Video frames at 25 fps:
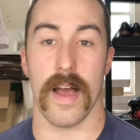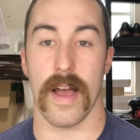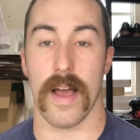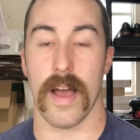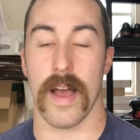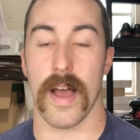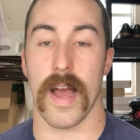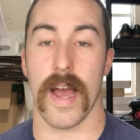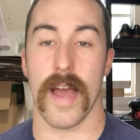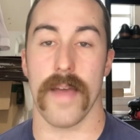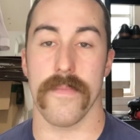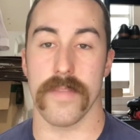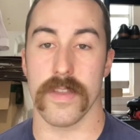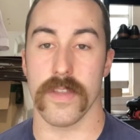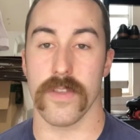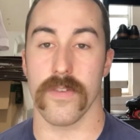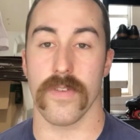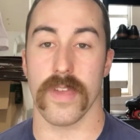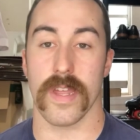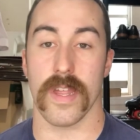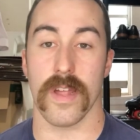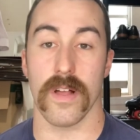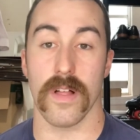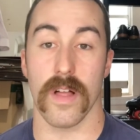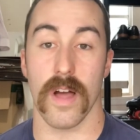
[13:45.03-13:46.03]
I've been
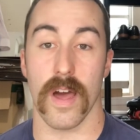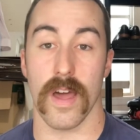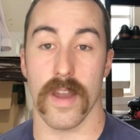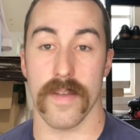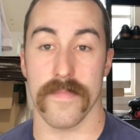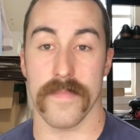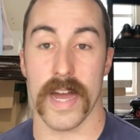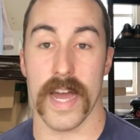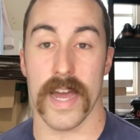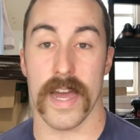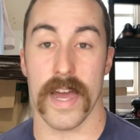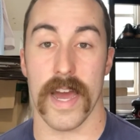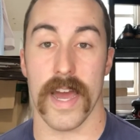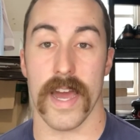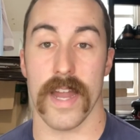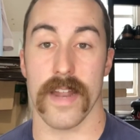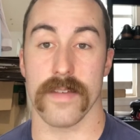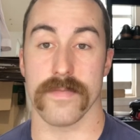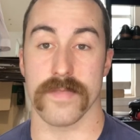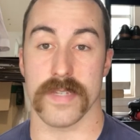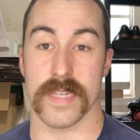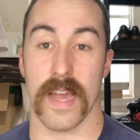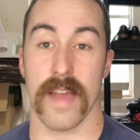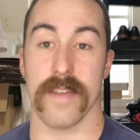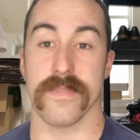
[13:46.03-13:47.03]
doing a lot of my
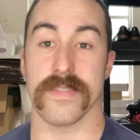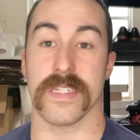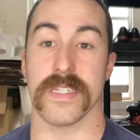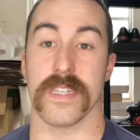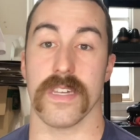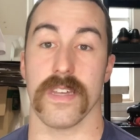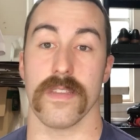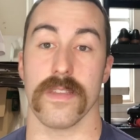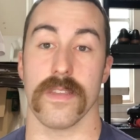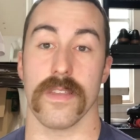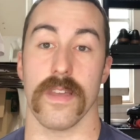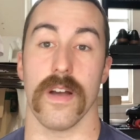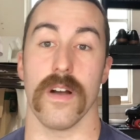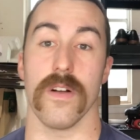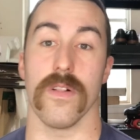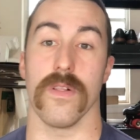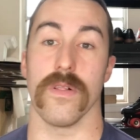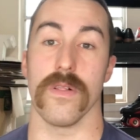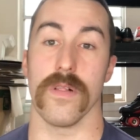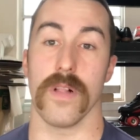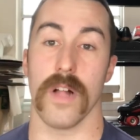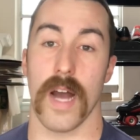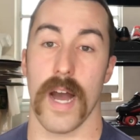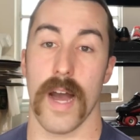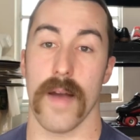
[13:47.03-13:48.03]
items. I've seen a
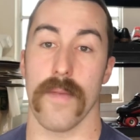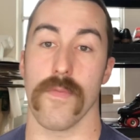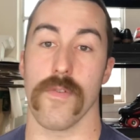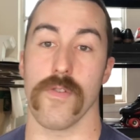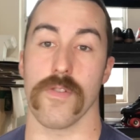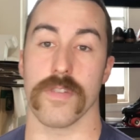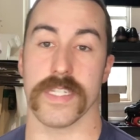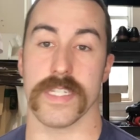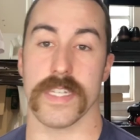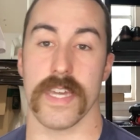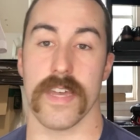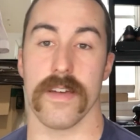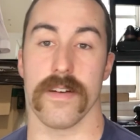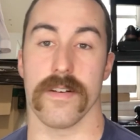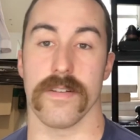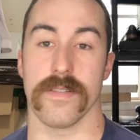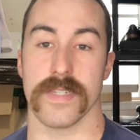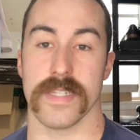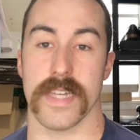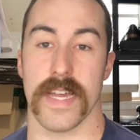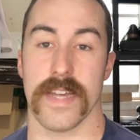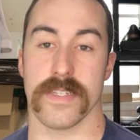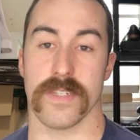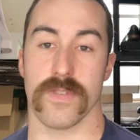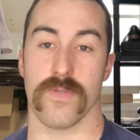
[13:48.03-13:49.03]
lot more
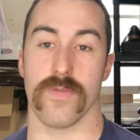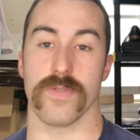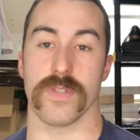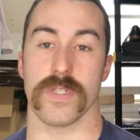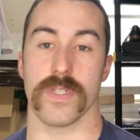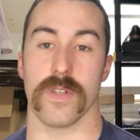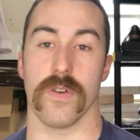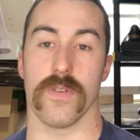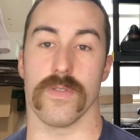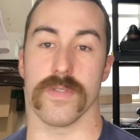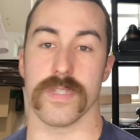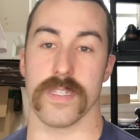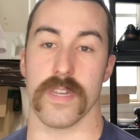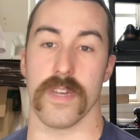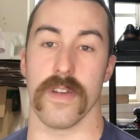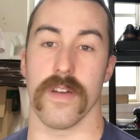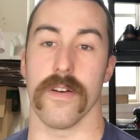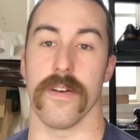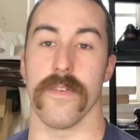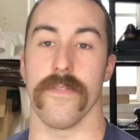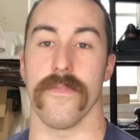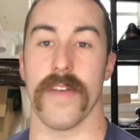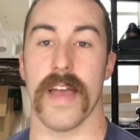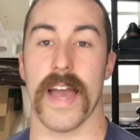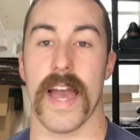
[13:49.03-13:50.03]
sales as a result
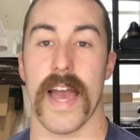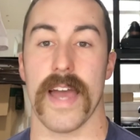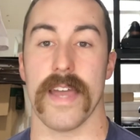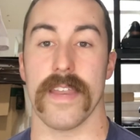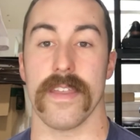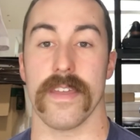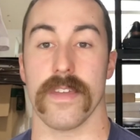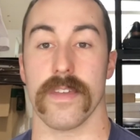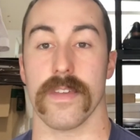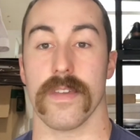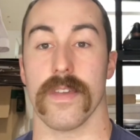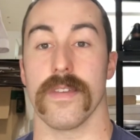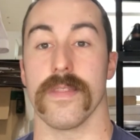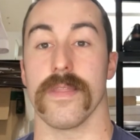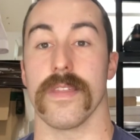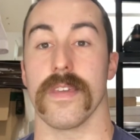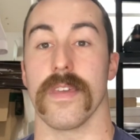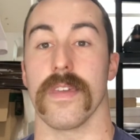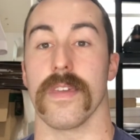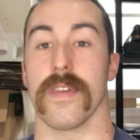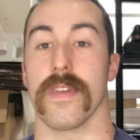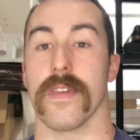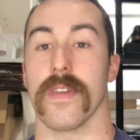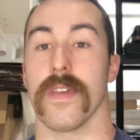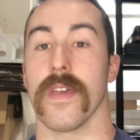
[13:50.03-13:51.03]
of adding
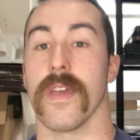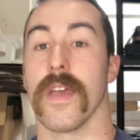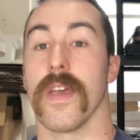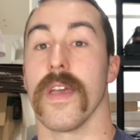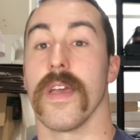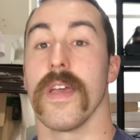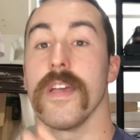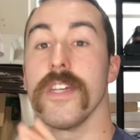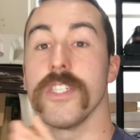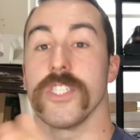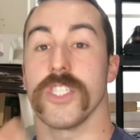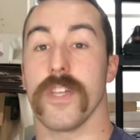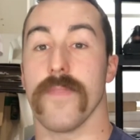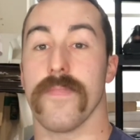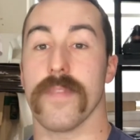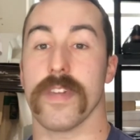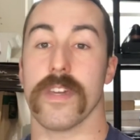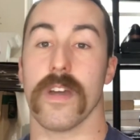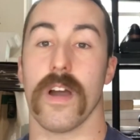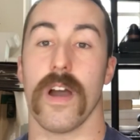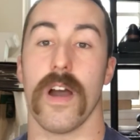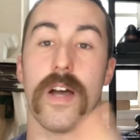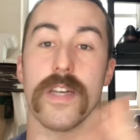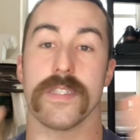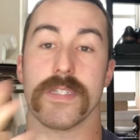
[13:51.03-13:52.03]
the shipping
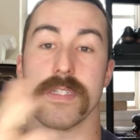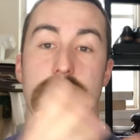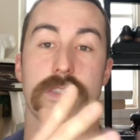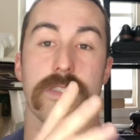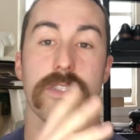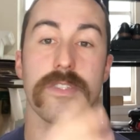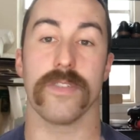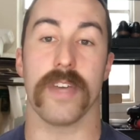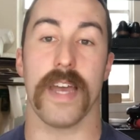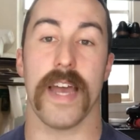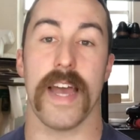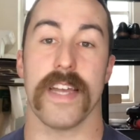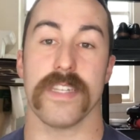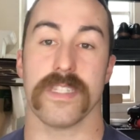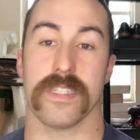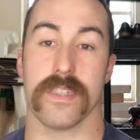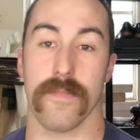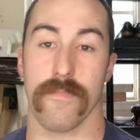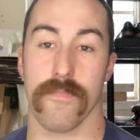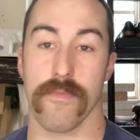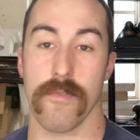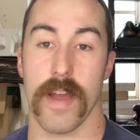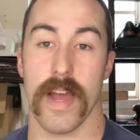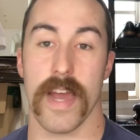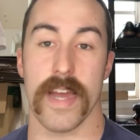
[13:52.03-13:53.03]
costs into the
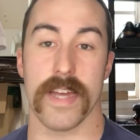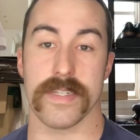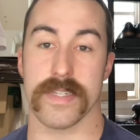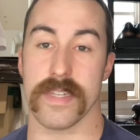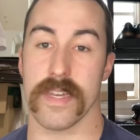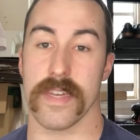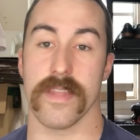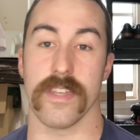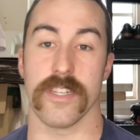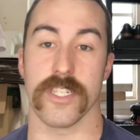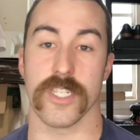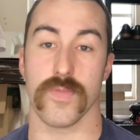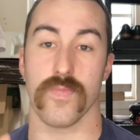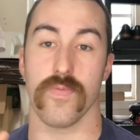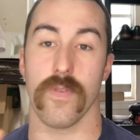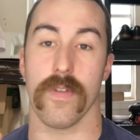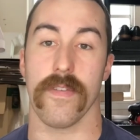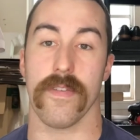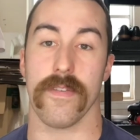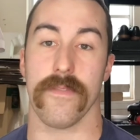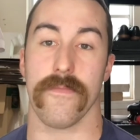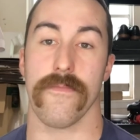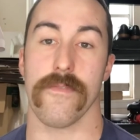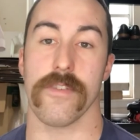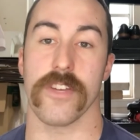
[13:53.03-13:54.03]
asking price and then just
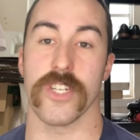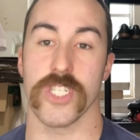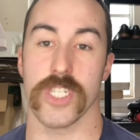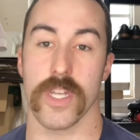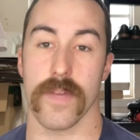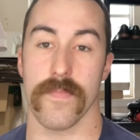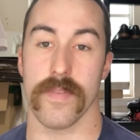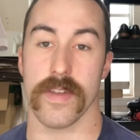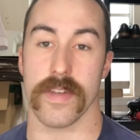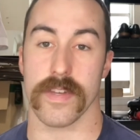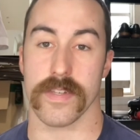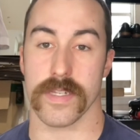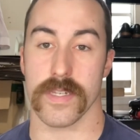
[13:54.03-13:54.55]
putting free shipping.